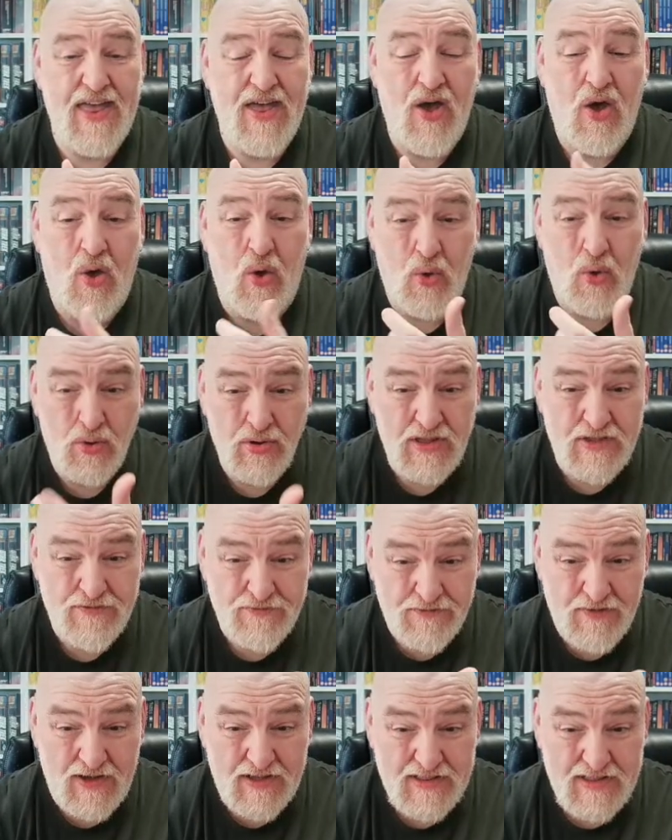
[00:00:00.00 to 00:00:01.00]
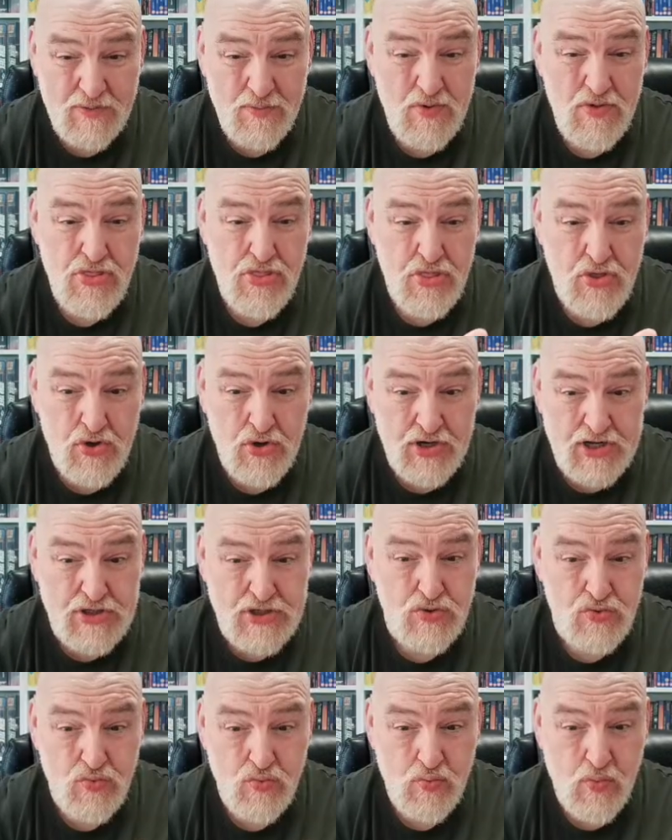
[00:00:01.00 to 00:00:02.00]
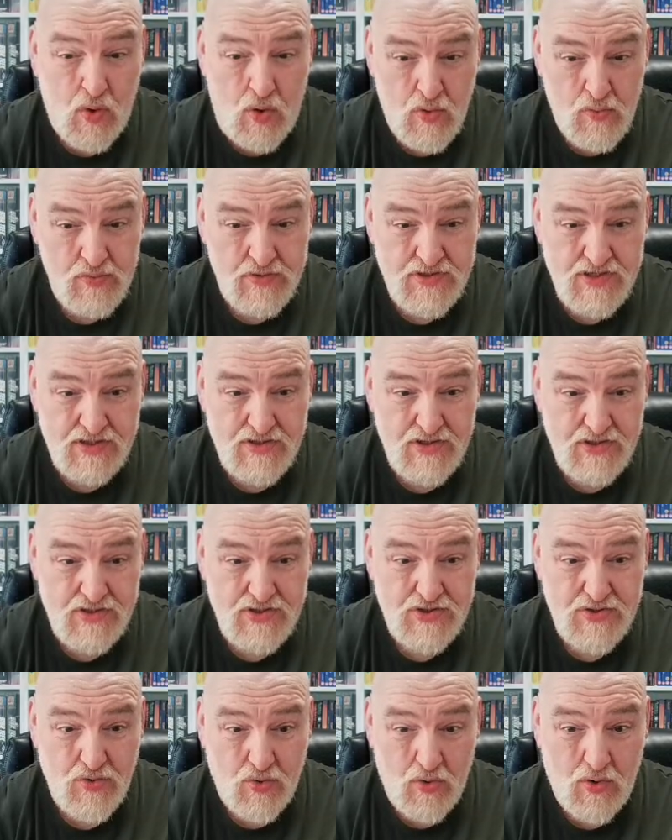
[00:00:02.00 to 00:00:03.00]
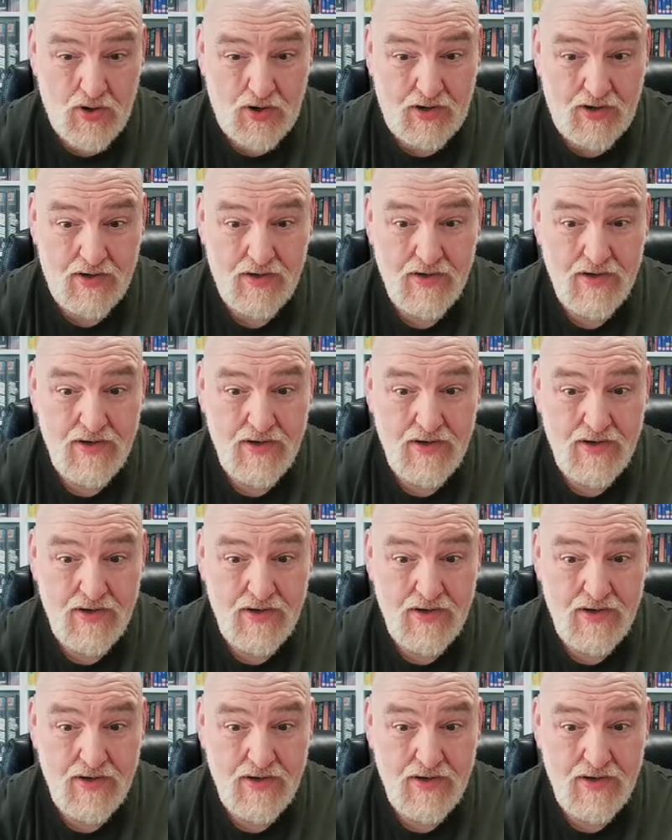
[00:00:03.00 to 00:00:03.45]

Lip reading: Holy fuck, there were 32 rows in the store.